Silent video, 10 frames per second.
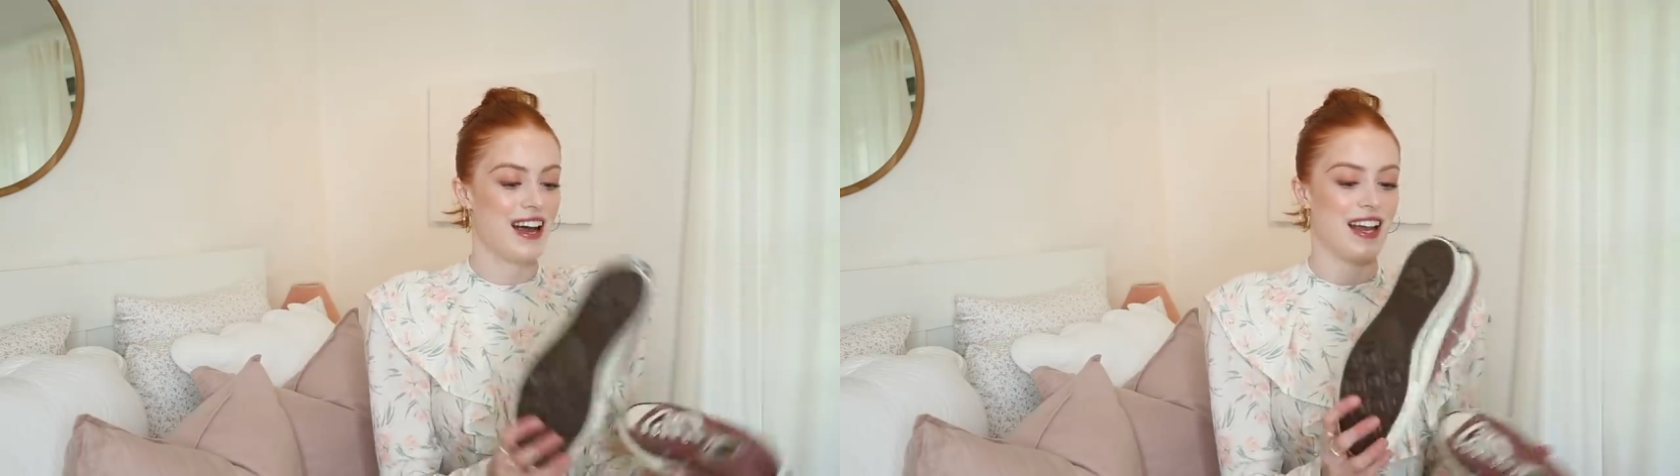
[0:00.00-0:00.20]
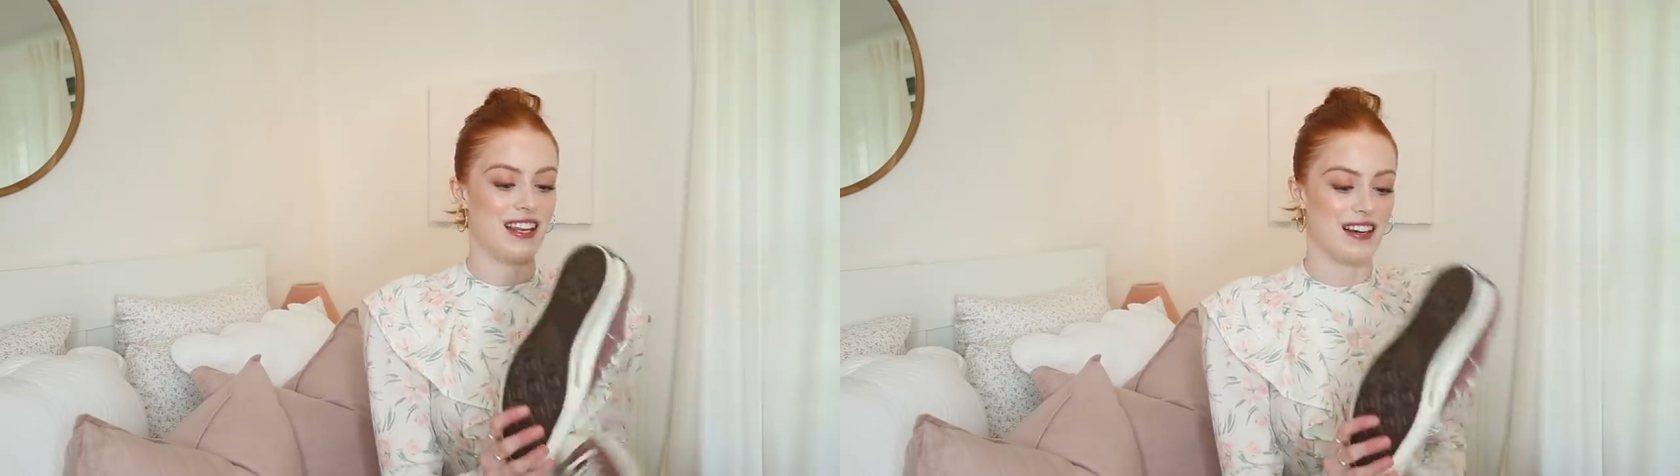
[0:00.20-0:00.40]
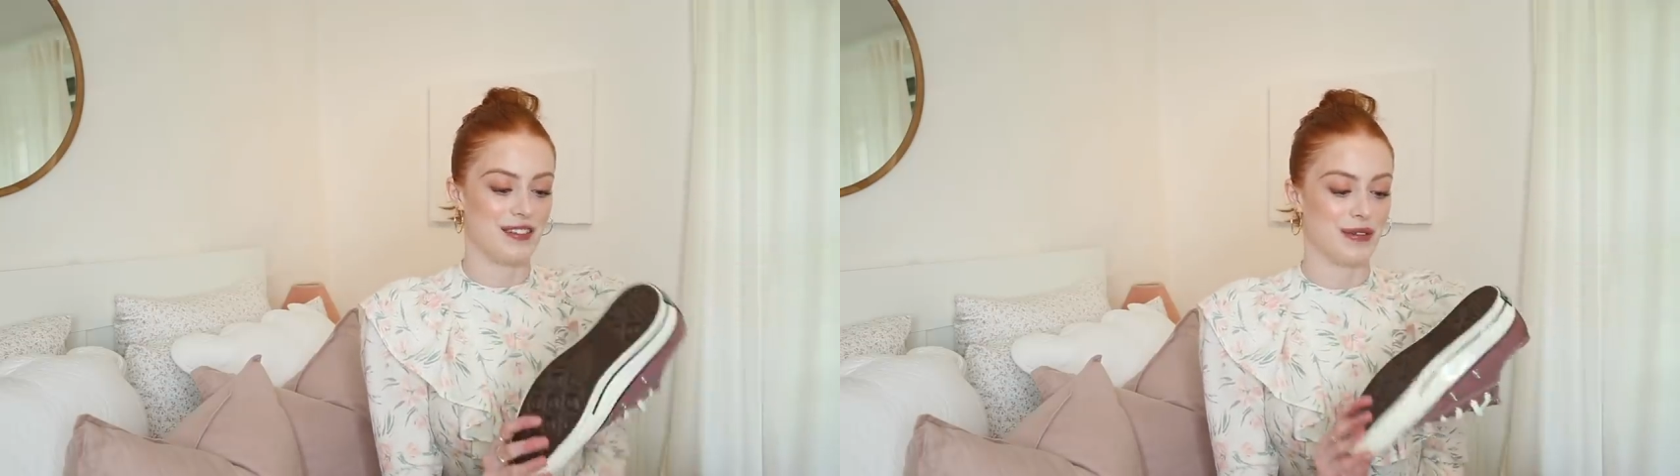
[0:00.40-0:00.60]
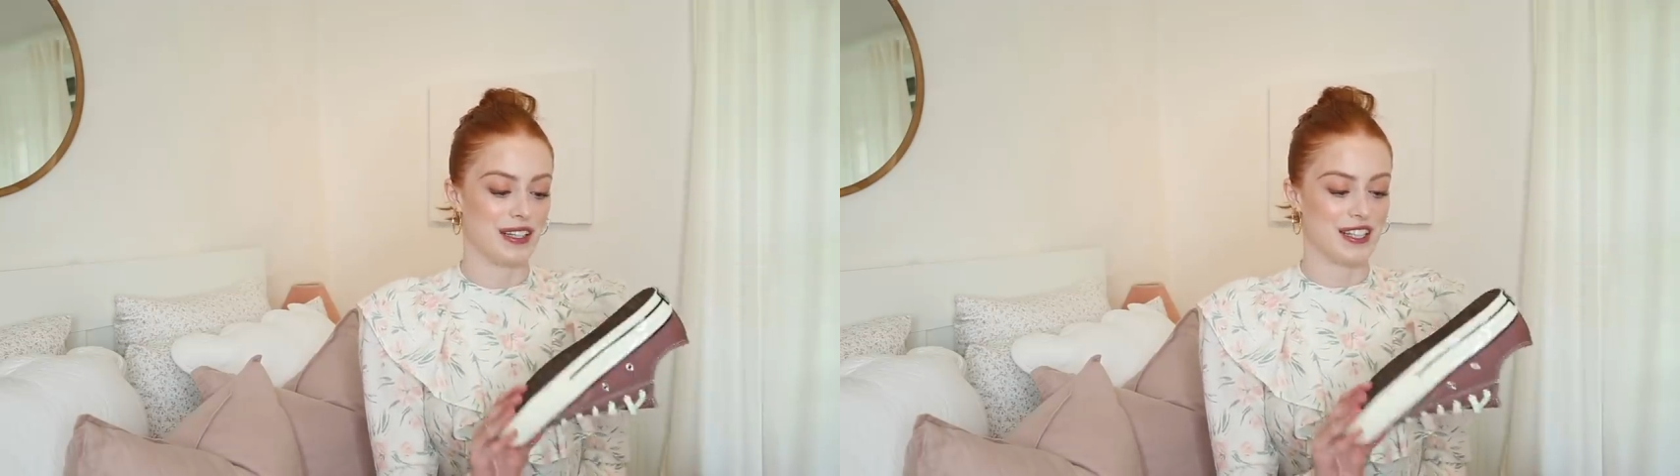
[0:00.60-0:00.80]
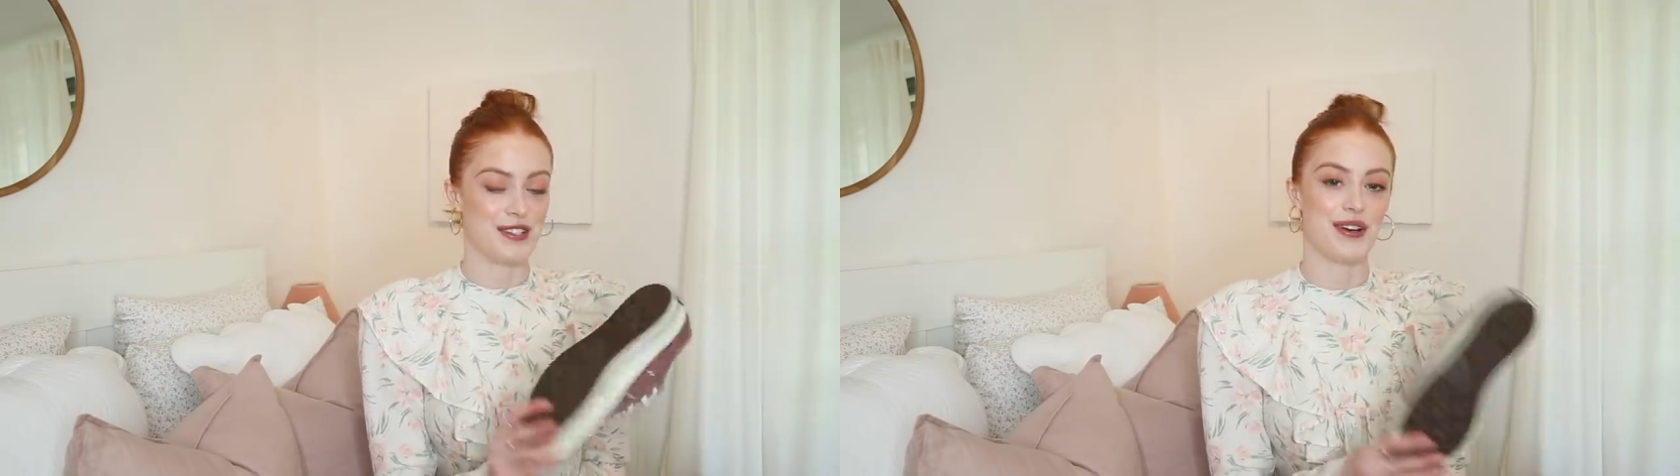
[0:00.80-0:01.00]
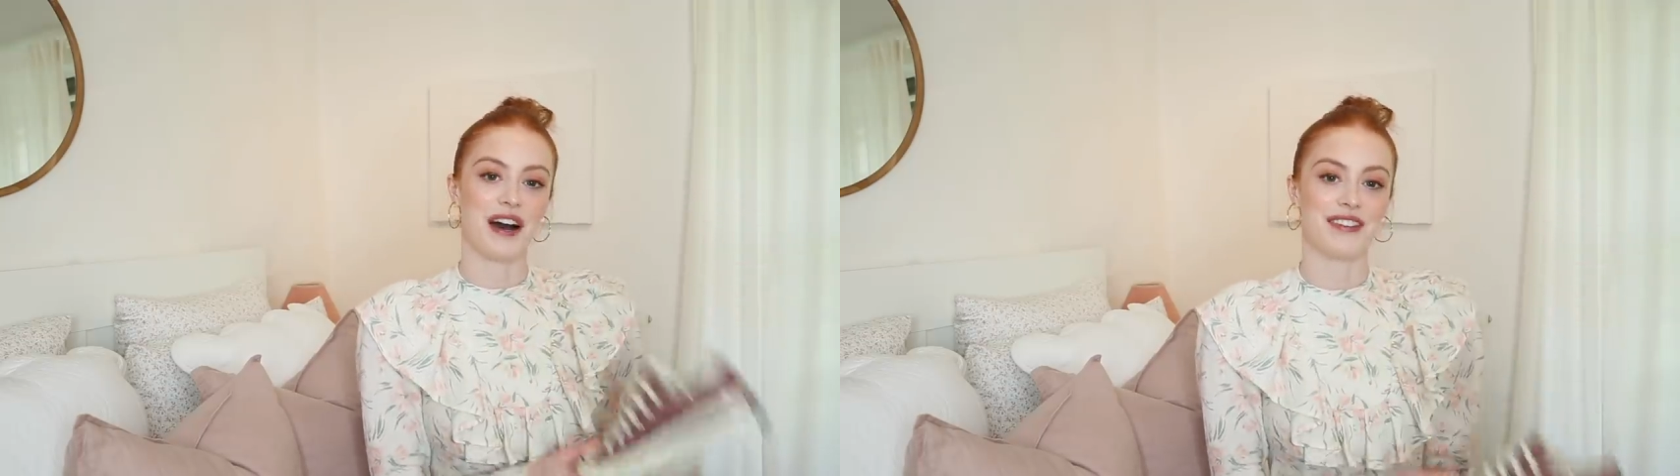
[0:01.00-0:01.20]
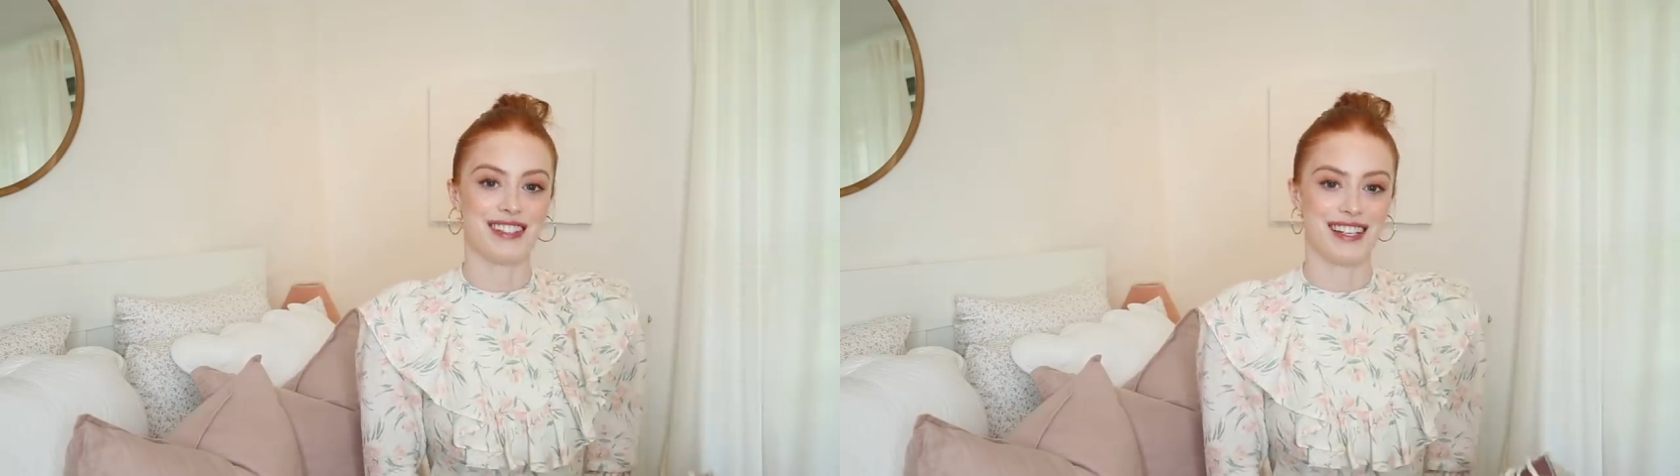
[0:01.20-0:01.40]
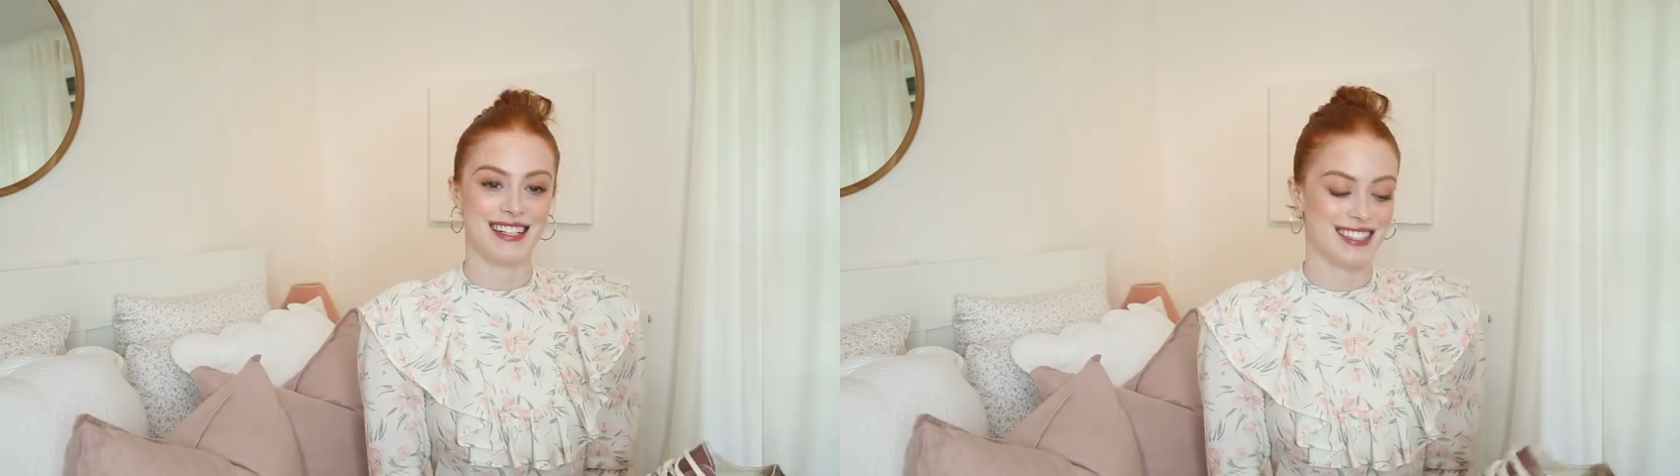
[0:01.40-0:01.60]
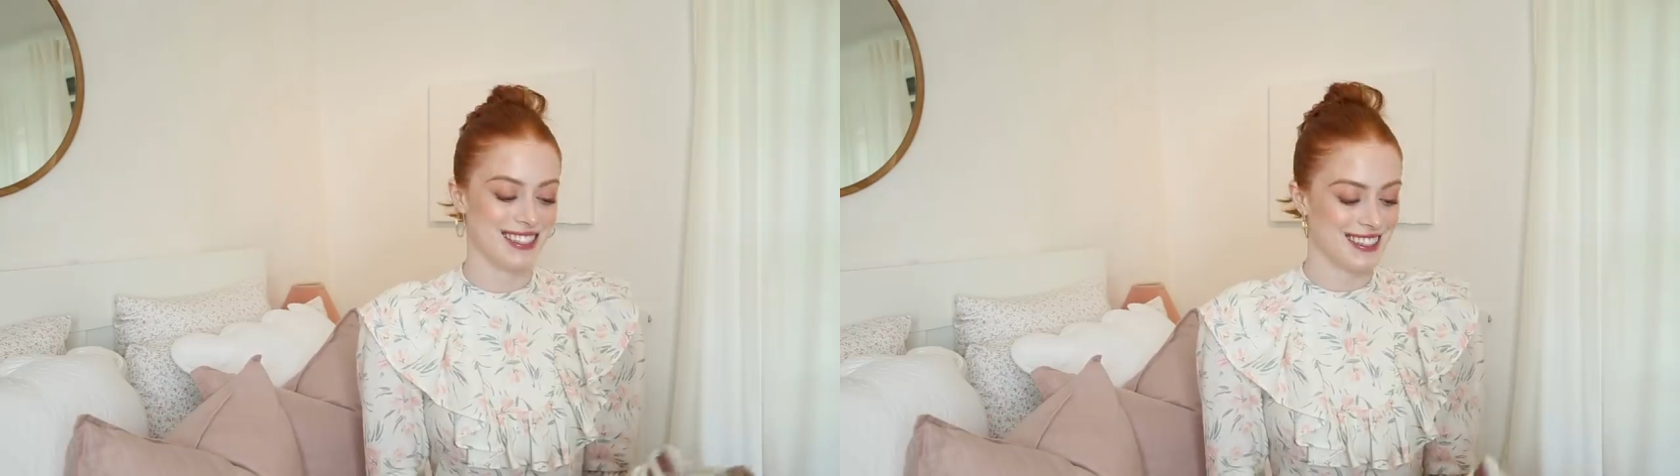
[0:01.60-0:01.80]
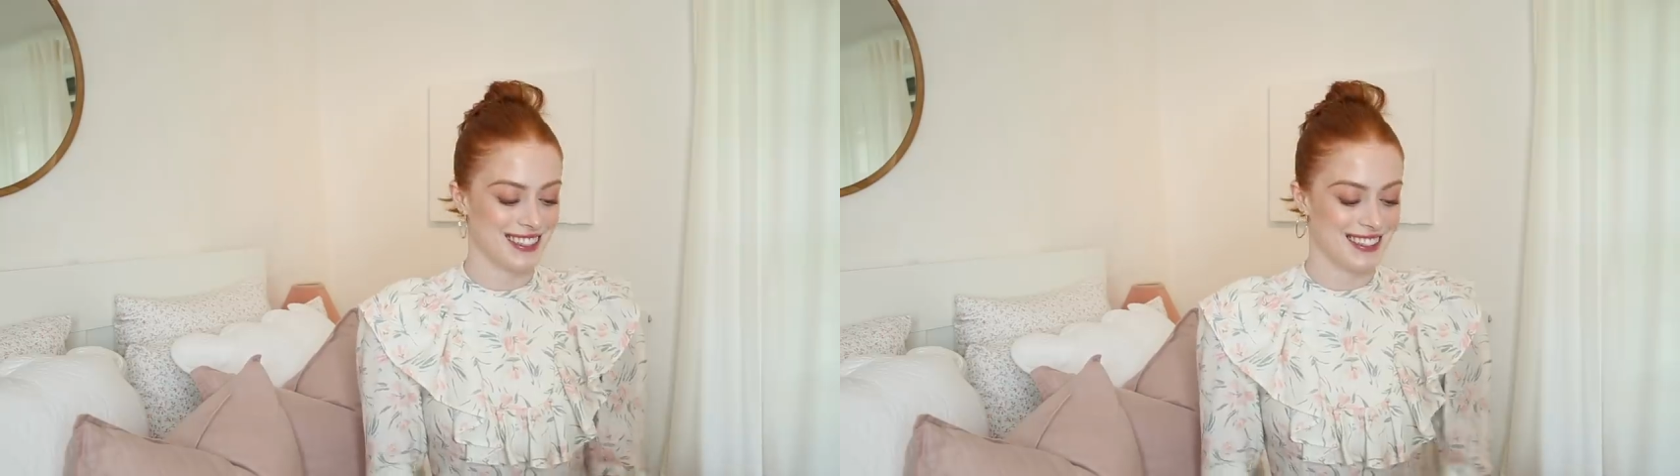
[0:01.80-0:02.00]
I love it when they do half
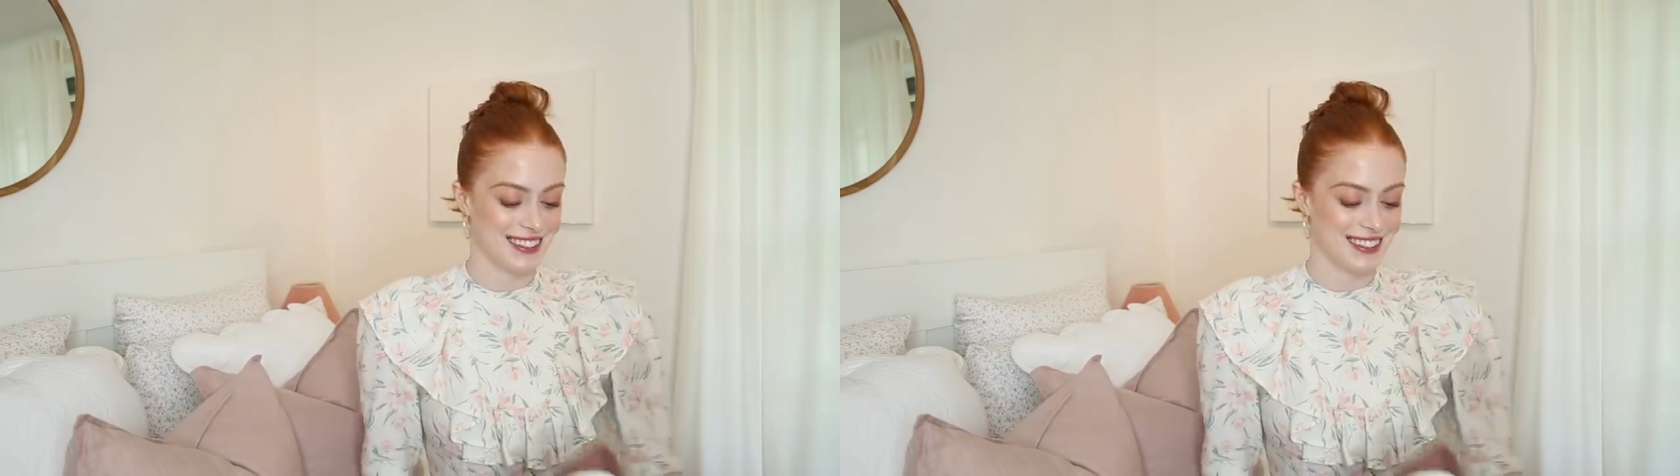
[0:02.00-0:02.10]
sizes.